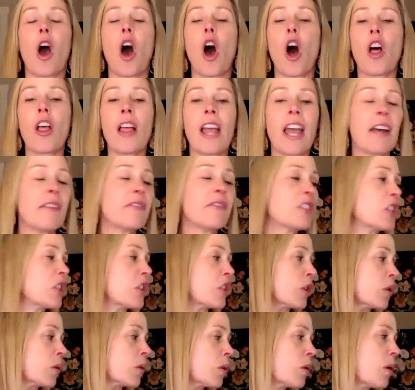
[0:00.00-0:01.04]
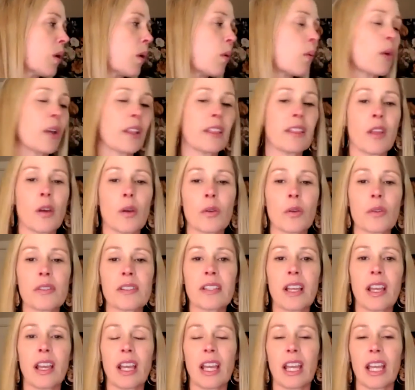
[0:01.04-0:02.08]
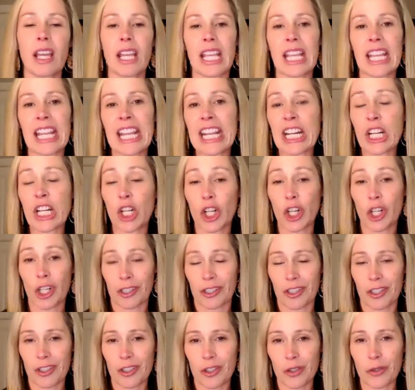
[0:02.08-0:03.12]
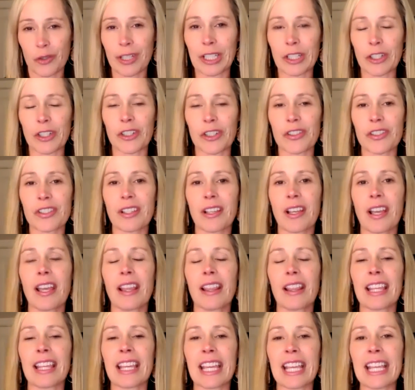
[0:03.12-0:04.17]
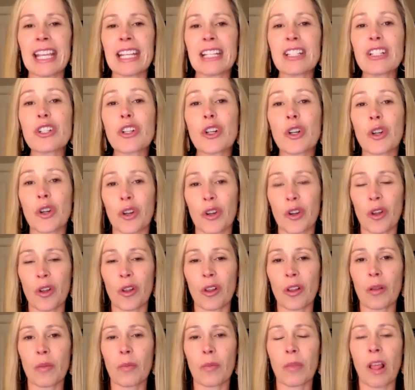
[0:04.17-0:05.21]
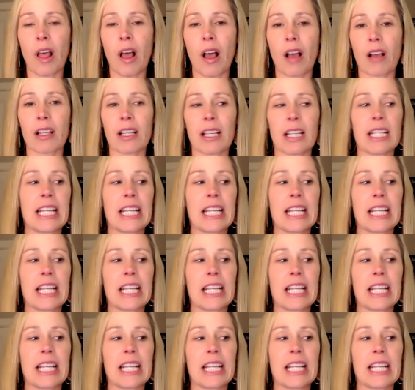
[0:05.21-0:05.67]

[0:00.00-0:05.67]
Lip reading: all have to do with those inner triggers, the internal block,